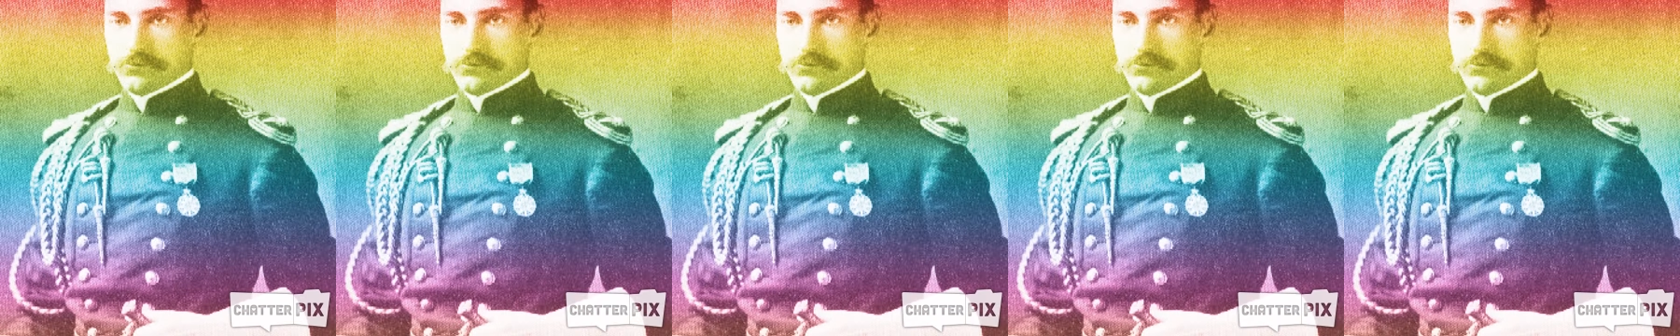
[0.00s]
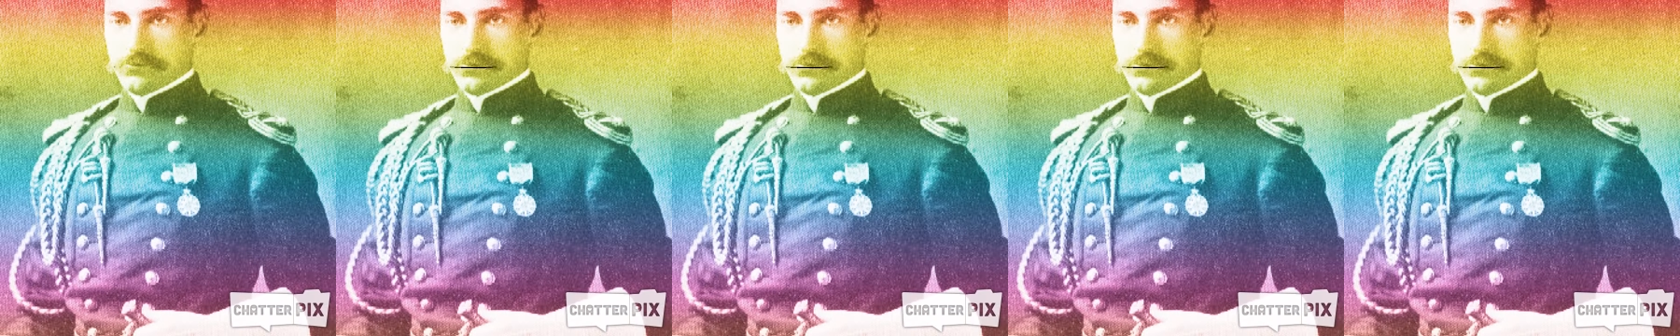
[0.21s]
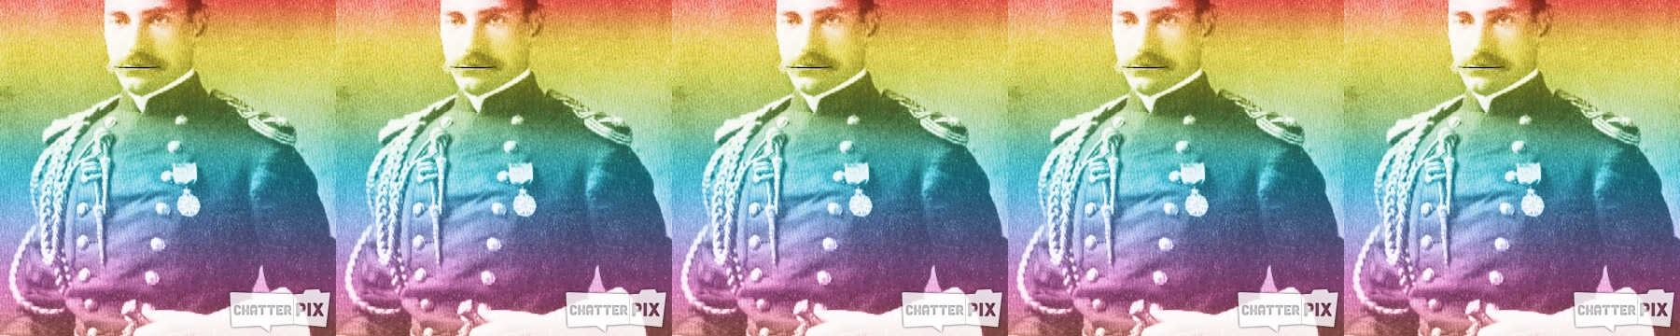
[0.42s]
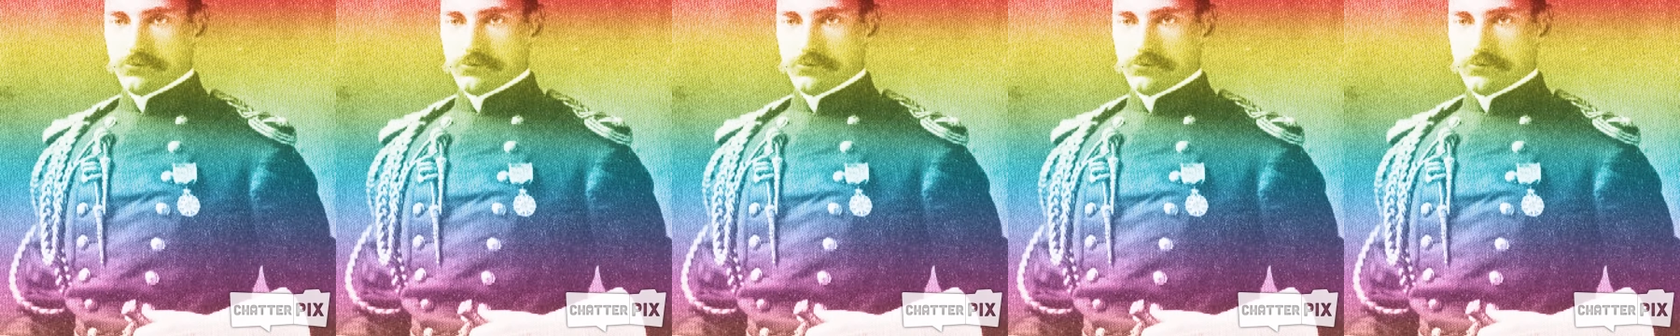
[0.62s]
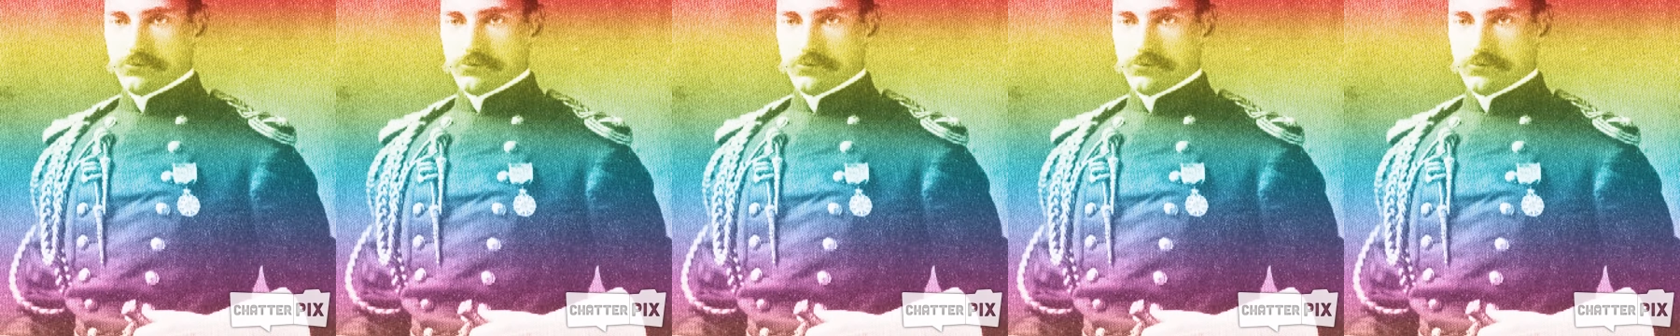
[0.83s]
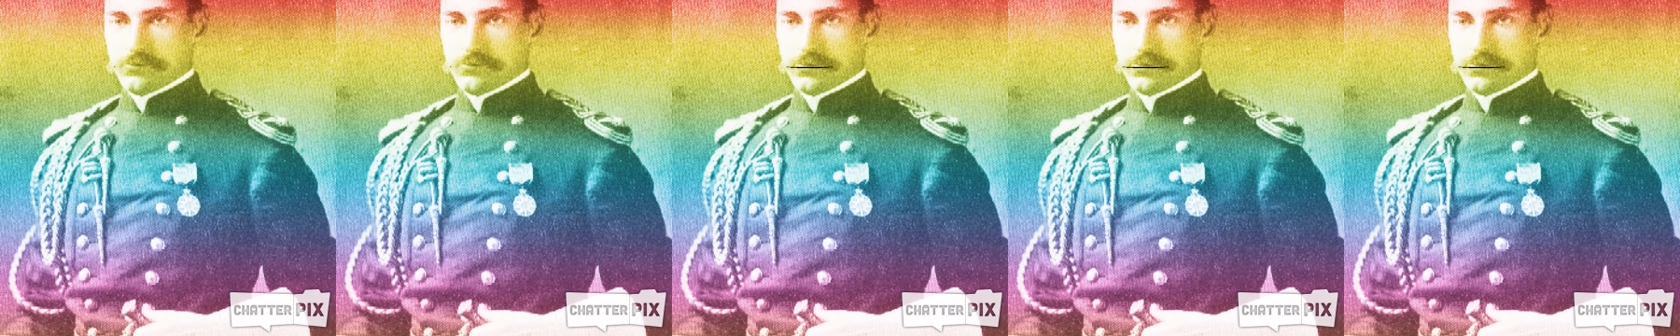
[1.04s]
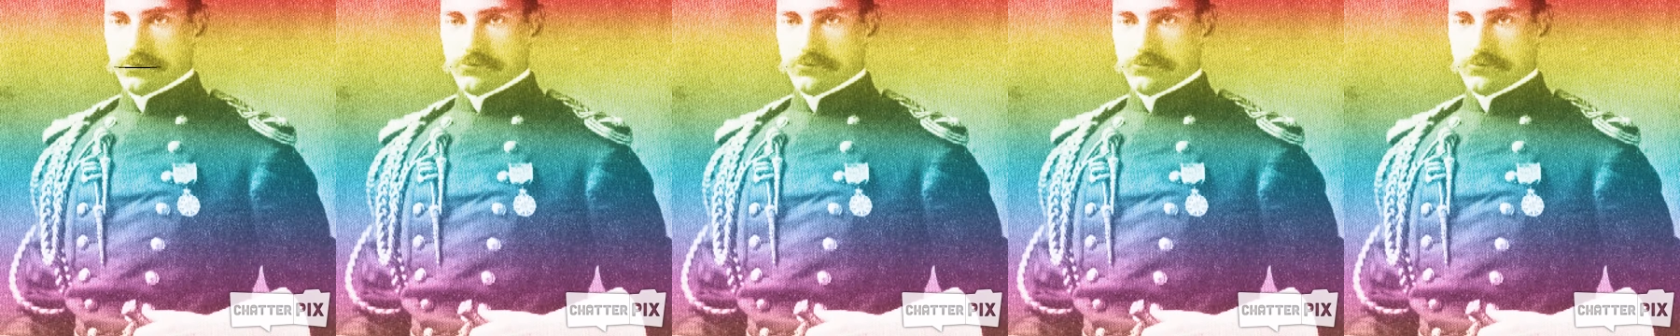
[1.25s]
was fancy.
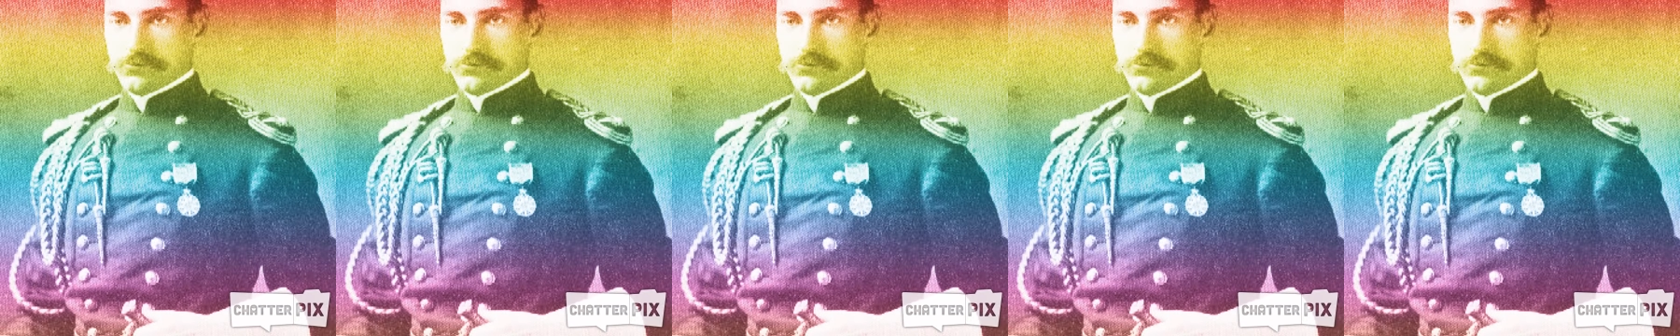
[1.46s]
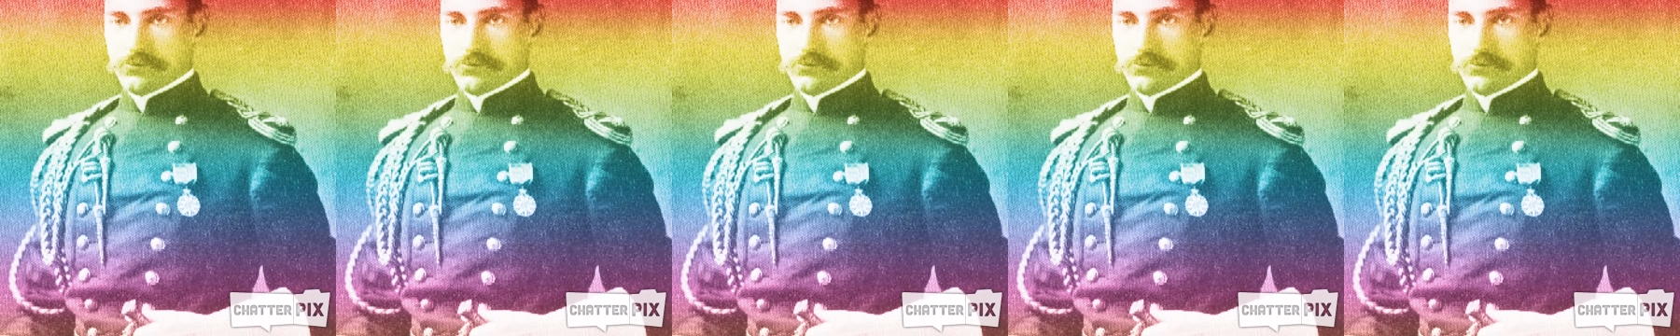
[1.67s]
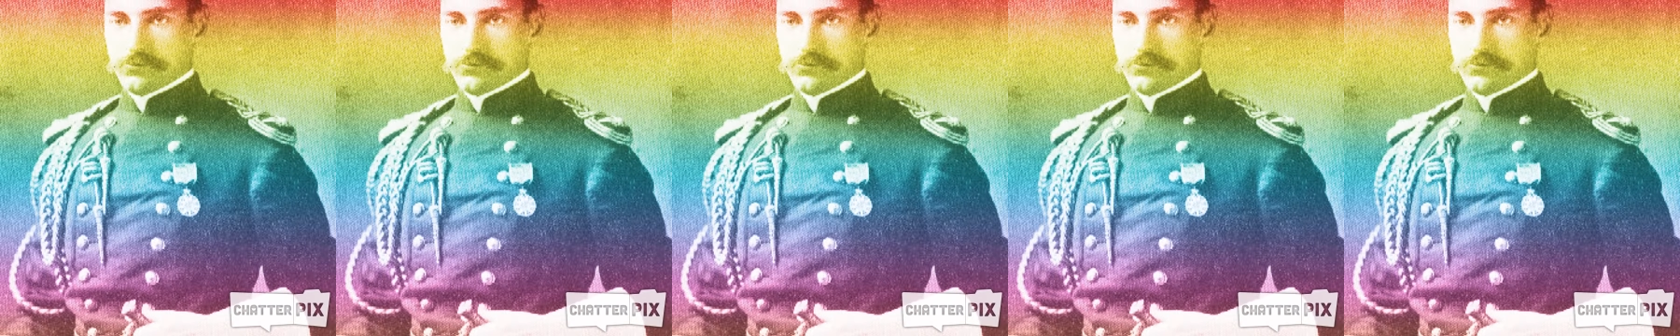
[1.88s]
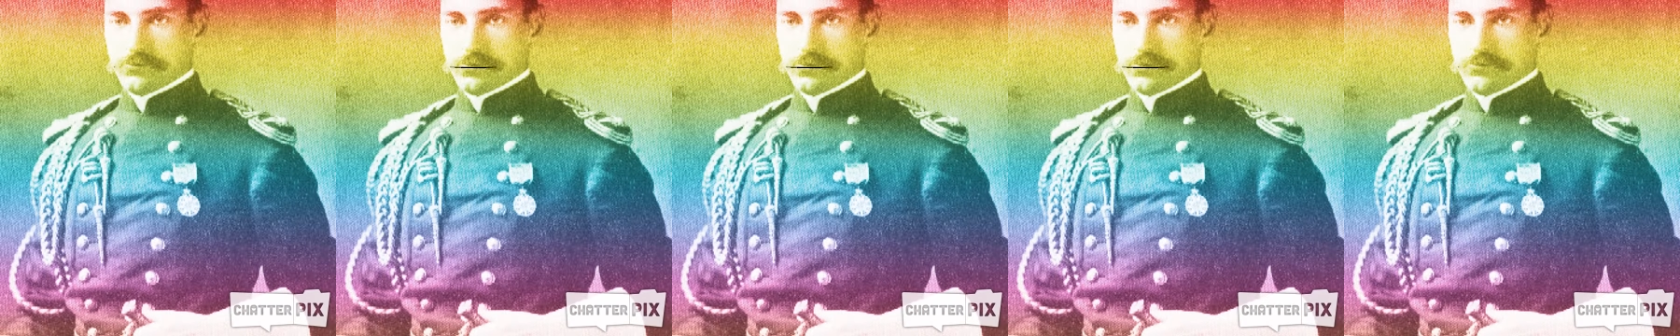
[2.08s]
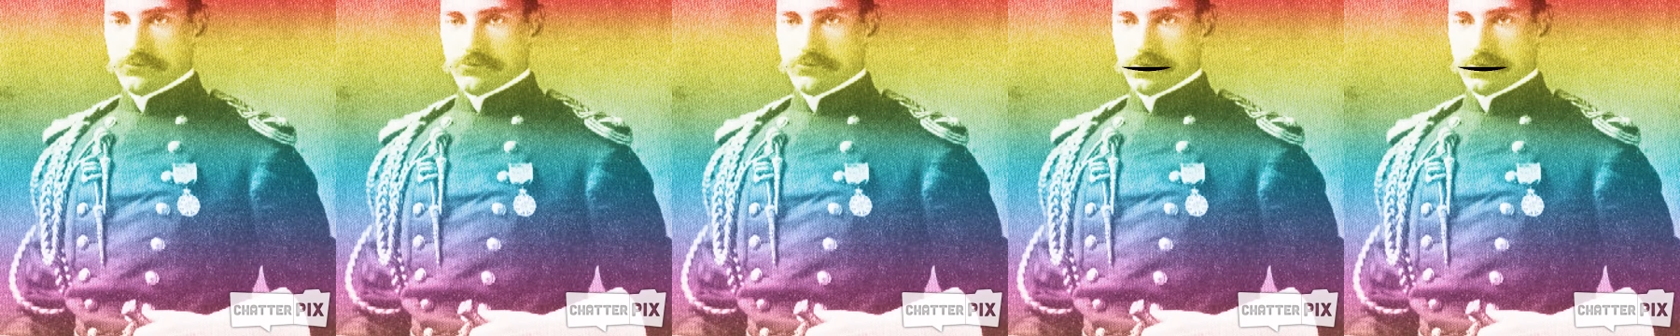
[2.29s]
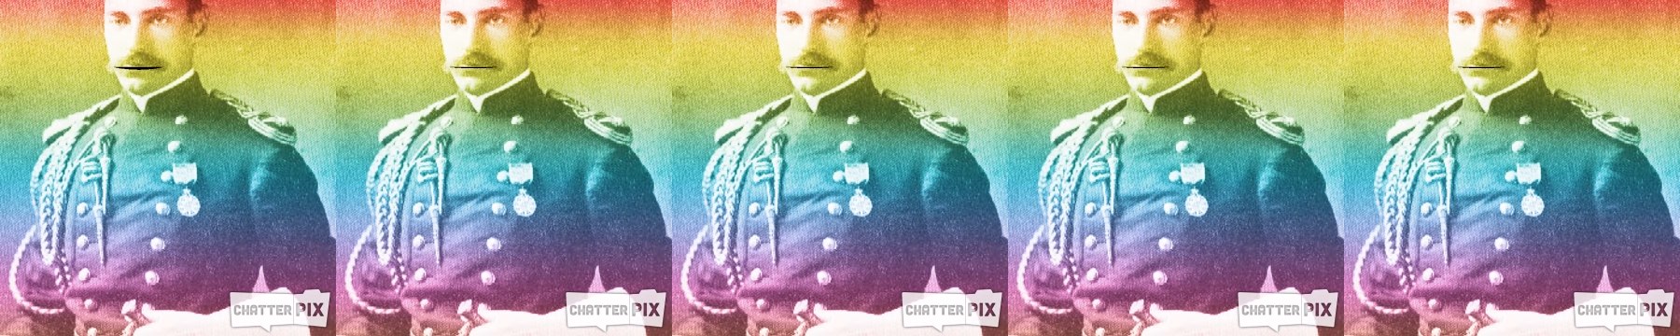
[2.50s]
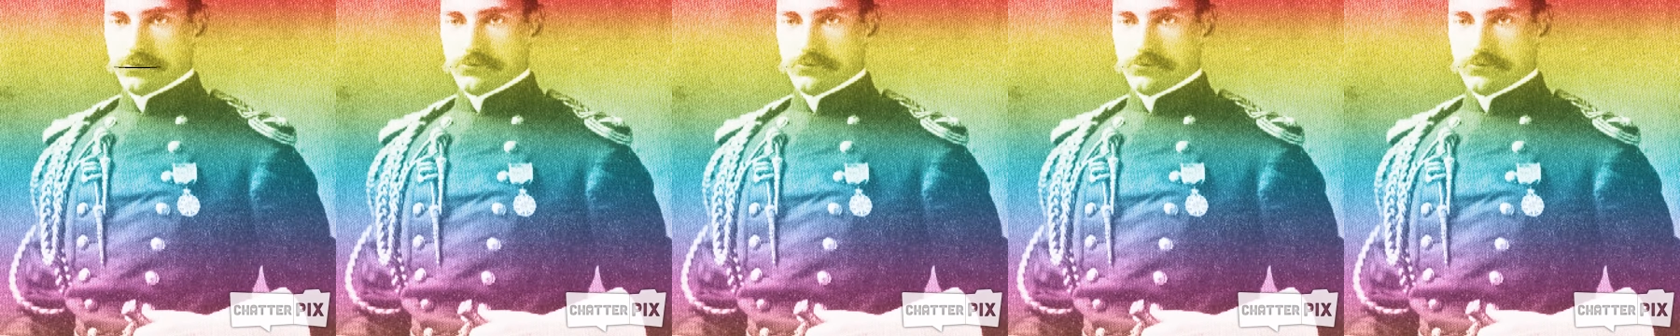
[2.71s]
I could eat fancy stuff